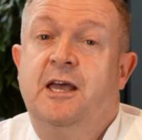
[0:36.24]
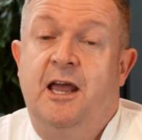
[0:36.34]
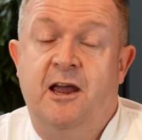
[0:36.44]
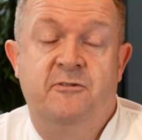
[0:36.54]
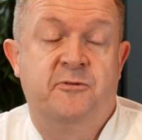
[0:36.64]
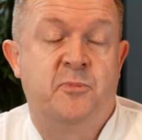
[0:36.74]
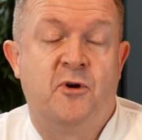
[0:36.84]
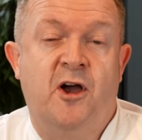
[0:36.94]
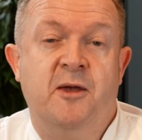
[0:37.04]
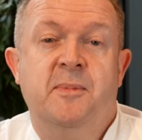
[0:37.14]
Hereford
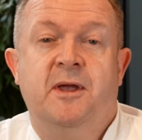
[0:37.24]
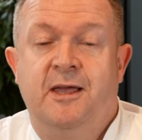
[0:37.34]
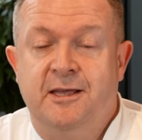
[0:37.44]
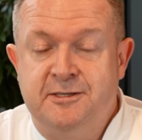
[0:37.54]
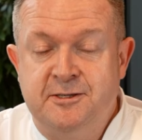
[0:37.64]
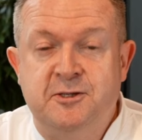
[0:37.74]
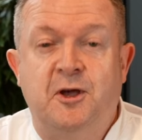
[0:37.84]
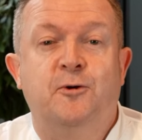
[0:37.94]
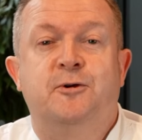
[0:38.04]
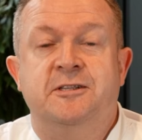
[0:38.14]
Prime is
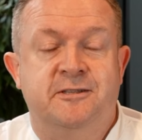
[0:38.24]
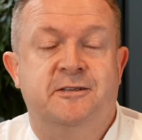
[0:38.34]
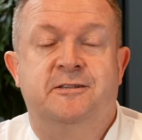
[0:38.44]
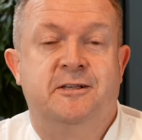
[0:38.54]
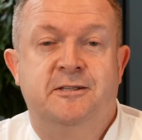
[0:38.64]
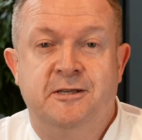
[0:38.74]
so consistent.